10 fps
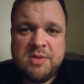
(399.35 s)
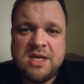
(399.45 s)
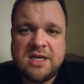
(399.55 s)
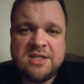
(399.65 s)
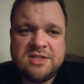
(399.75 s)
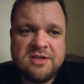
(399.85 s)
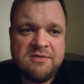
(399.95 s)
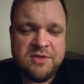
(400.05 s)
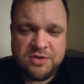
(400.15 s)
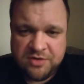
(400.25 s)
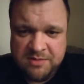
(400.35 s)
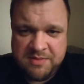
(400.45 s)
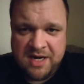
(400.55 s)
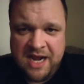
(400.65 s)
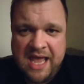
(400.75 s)
Because of the
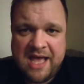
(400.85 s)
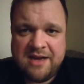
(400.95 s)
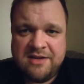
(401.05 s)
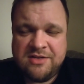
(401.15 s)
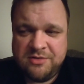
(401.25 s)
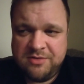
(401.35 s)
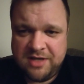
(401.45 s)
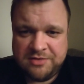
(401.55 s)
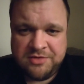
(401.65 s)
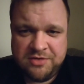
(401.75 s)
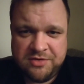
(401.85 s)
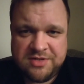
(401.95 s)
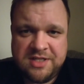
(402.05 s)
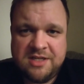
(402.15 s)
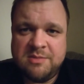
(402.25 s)
dream that I had in
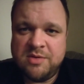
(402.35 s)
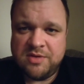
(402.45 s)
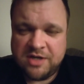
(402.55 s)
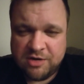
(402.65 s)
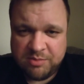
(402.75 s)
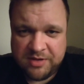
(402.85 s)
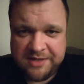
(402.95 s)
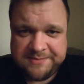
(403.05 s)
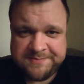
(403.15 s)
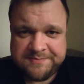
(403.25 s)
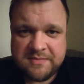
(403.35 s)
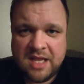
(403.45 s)
2013 about the airplane.